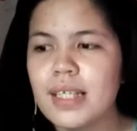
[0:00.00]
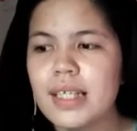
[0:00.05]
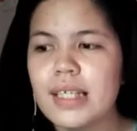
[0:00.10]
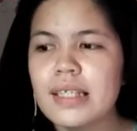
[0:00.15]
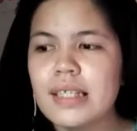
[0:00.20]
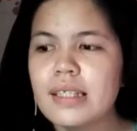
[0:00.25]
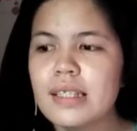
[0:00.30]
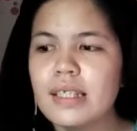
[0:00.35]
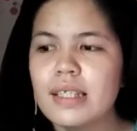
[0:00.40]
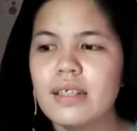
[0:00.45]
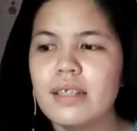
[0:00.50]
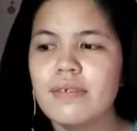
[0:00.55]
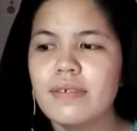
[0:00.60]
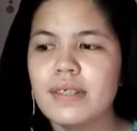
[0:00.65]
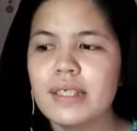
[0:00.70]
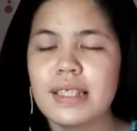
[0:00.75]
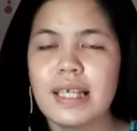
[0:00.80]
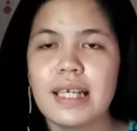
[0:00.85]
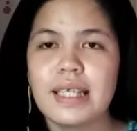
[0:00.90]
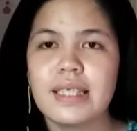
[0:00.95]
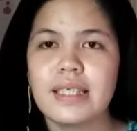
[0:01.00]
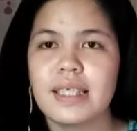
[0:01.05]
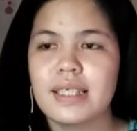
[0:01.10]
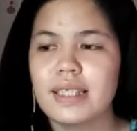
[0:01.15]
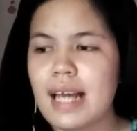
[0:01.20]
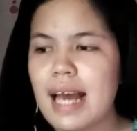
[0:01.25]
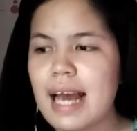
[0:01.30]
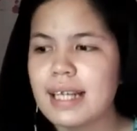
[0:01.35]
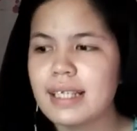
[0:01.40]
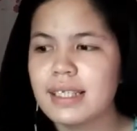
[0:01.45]
it
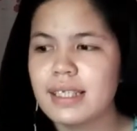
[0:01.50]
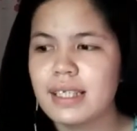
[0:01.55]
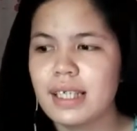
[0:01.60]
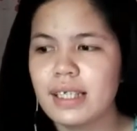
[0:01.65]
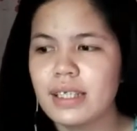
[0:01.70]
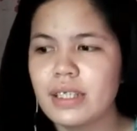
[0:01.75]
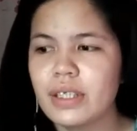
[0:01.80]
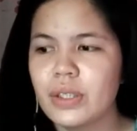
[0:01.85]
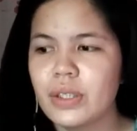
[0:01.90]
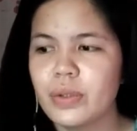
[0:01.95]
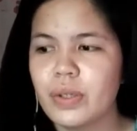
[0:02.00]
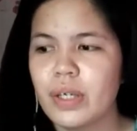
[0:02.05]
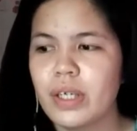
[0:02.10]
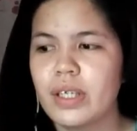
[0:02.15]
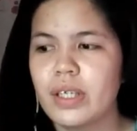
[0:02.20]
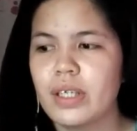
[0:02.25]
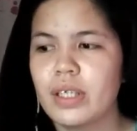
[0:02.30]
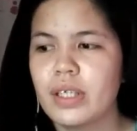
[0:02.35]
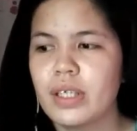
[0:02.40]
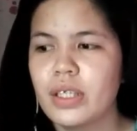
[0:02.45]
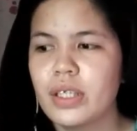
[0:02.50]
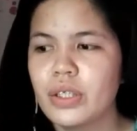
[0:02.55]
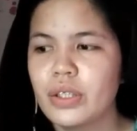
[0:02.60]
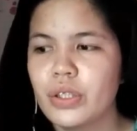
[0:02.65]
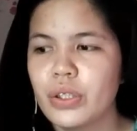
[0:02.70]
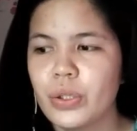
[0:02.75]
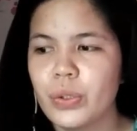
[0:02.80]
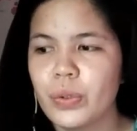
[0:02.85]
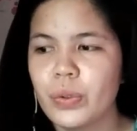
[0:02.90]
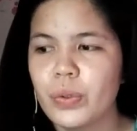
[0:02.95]
emphasizes access to
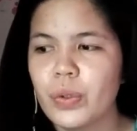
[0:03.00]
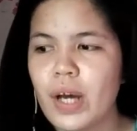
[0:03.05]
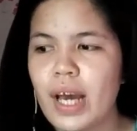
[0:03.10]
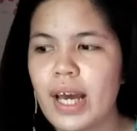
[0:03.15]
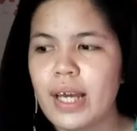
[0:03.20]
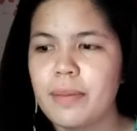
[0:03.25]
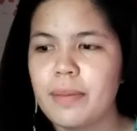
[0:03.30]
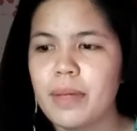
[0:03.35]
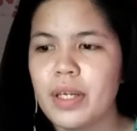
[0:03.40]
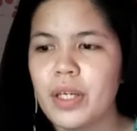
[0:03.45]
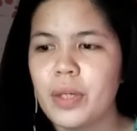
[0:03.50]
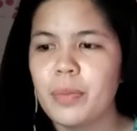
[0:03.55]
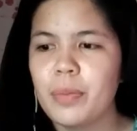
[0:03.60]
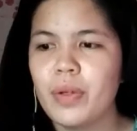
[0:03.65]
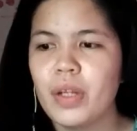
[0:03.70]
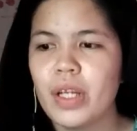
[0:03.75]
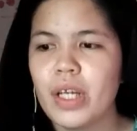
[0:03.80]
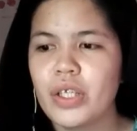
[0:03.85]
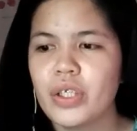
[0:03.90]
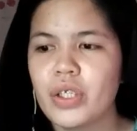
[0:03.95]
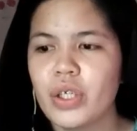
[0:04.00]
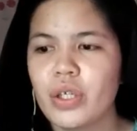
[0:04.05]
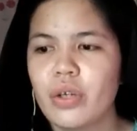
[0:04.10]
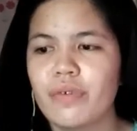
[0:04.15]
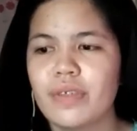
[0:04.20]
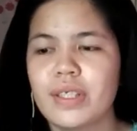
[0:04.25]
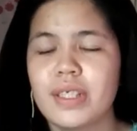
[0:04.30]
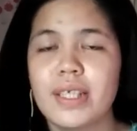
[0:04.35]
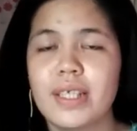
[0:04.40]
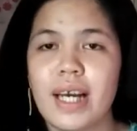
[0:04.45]
and manipulation
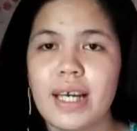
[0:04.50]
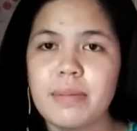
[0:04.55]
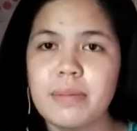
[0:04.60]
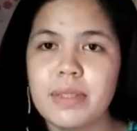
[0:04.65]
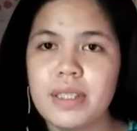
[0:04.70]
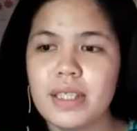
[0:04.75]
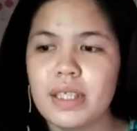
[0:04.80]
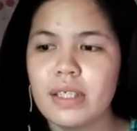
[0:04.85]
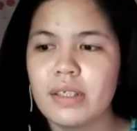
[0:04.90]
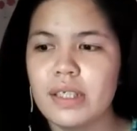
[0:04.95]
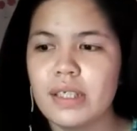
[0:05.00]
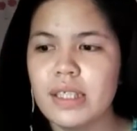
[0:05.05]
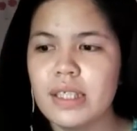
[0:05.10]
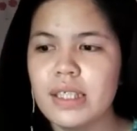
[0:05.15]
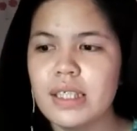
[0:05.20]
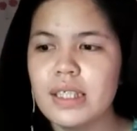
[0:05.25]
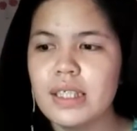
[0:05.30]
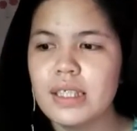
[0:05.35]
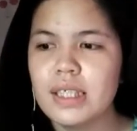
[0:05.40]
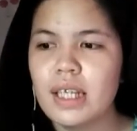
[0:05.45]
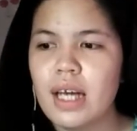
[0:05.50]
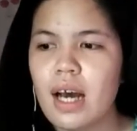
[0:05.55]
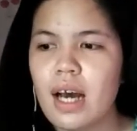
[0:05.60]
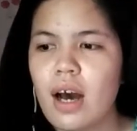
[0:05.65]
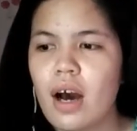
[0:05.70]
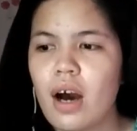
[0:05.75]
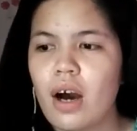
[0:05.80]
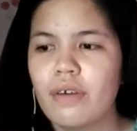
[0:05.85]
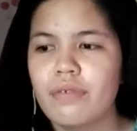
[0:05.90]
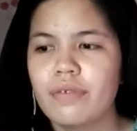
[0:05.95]
of a time series
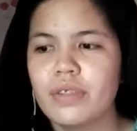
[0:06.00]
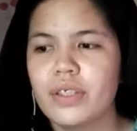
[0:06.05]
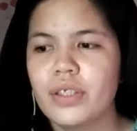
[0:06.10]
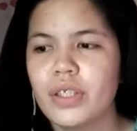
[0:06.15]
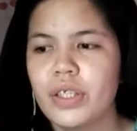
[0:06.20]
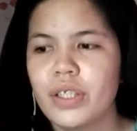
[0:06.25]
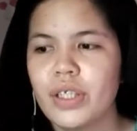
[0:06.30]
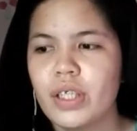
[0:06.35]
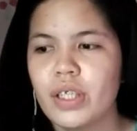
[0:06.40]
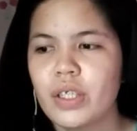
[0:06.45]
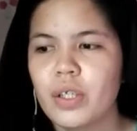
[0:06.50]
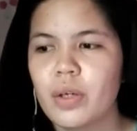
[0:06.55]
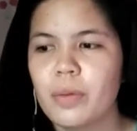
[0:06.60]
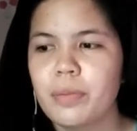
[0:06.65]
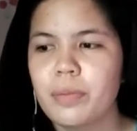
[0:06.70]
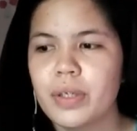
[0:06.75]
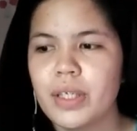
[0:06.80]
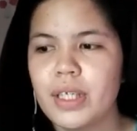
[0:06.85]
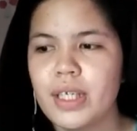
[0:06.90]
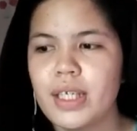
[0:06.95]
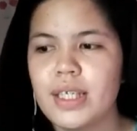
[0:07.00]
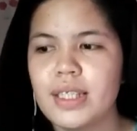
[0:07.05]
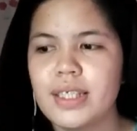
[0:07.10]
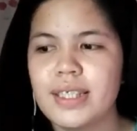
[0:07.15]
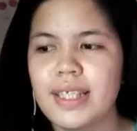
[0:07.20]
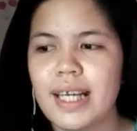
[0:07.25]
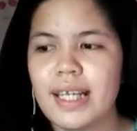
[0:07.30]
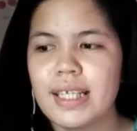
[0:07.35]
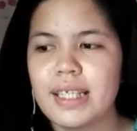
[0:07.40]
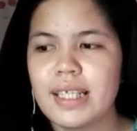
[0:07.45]
of internal company
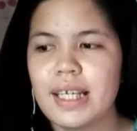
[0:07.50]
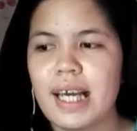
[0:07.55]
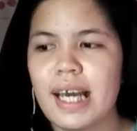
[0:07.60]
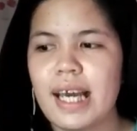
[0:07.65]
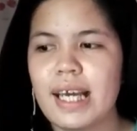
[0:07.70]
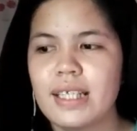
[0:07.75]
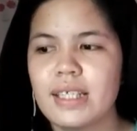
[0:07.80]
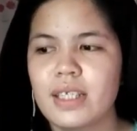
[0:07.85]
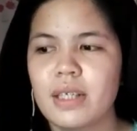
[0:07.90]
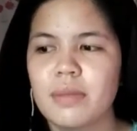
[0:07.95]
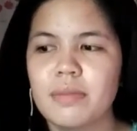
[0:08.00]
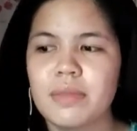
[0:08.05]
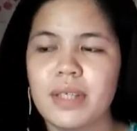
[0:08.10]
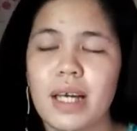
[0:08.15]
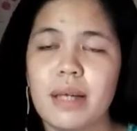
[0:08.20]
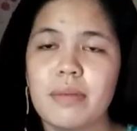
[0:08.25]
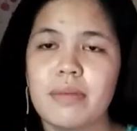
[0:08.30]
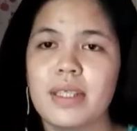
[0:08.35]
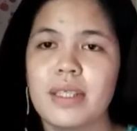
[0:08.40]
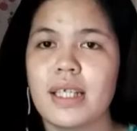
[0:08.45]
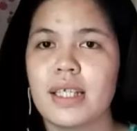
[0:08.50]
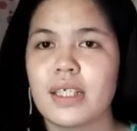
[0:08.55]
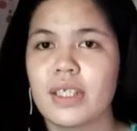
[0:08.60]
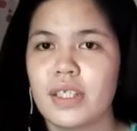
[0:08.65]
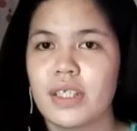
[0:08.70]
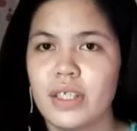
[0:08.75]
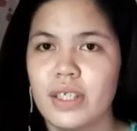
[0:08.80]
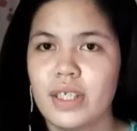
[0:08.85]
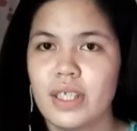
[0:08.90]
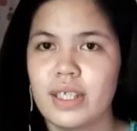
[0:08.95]
data and sometimes
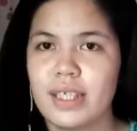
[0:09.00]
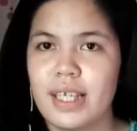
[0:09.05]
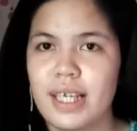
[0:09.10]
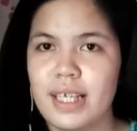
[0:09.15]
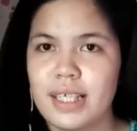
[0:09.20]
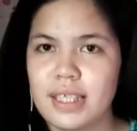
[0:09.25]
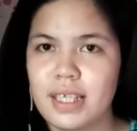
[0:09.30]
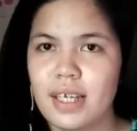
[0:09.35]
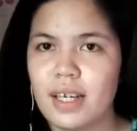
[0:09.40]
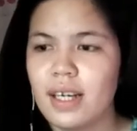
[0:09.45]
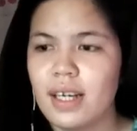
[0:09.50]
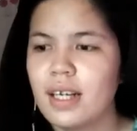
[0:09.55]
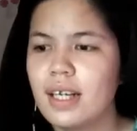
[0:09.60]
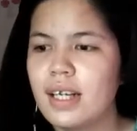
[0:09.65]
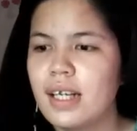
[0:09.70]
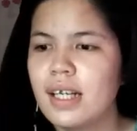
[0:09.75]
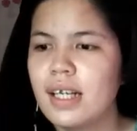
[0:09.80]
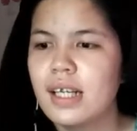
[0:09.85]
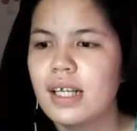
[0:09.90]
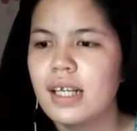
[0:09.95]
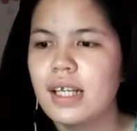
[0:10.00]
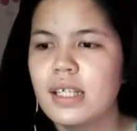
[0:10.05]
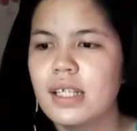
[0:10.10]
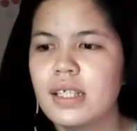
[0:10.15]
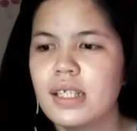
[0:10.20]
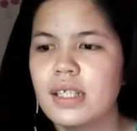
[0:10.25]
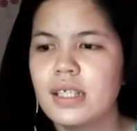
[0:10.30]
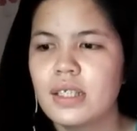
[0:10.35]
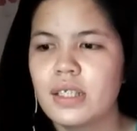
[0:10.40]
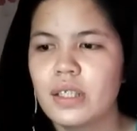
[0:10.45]
external data.
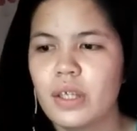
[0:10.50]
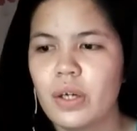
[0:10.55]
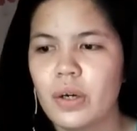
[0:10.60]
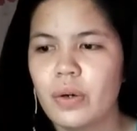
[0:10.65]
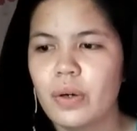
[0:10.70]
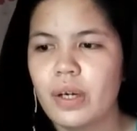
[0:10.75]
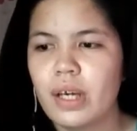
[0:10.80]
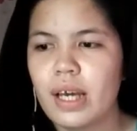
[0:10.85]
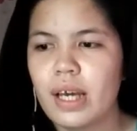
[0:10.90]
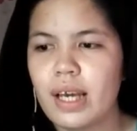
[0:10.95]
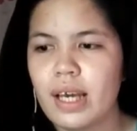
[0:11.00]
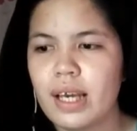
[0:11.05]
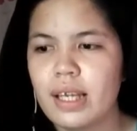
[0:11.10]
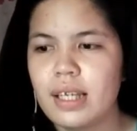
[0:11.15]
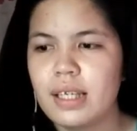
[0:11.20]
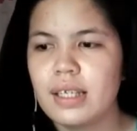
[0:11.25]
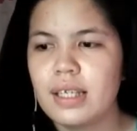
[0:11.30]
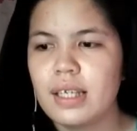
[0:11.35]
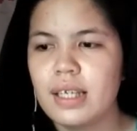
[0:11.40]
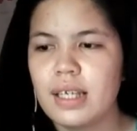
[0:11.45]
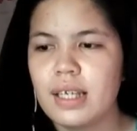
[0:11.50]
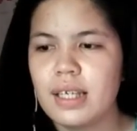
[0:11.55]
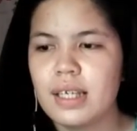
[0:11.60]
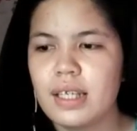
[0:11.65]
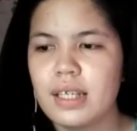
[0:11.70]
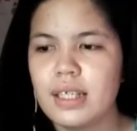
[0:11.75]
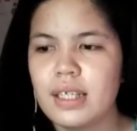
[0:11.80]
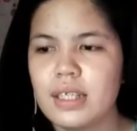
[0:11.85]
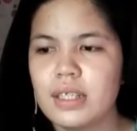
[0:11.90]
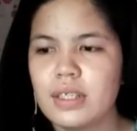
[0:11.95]
So, and
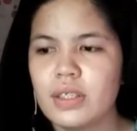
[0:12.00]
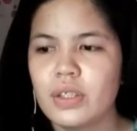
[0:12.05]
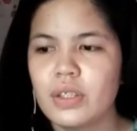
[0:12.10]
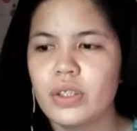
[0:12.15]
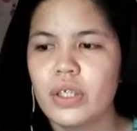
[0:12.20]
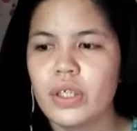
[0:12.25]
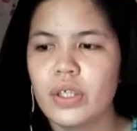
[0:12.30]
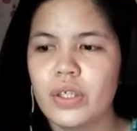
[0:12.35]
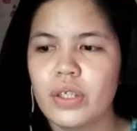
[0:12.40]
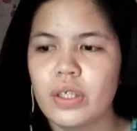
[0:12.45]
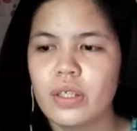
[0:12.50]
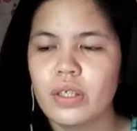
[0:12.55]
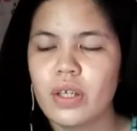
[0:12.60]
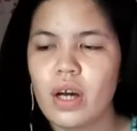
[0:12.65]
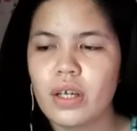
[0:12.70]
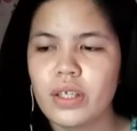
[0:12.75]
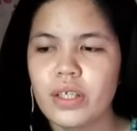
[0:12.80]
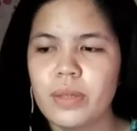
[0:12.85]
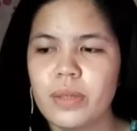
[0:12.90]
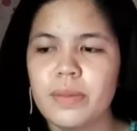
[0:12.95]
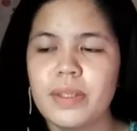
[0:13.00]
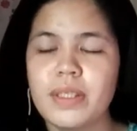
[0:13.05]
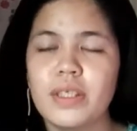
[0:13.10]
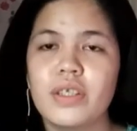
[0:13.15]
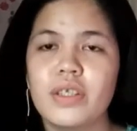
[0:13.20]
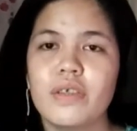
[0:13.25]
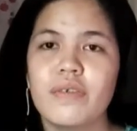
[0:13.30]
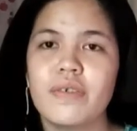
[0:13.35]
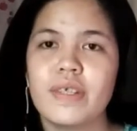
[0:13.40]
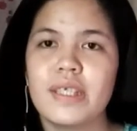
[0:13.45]
in the
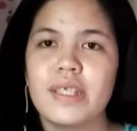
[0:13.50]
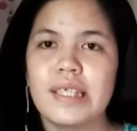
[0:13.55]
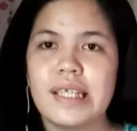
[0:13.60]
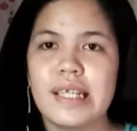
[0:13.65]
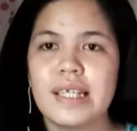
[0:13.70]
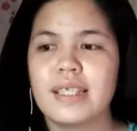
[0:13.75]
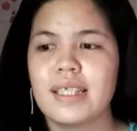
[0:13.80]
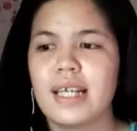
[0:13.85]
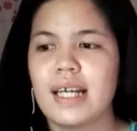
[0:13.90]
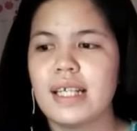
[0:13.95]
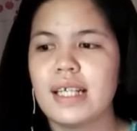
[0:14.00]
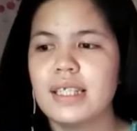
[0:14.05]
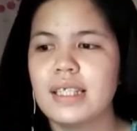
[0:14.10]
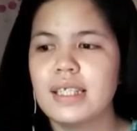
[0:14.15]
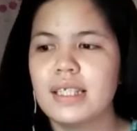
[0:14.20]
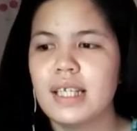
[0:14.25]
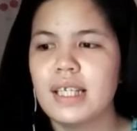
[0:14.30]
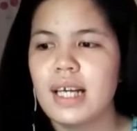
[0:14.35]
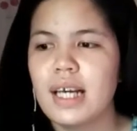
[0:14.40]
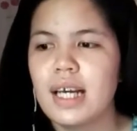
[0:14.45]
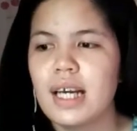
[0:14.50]
document-driven DSS,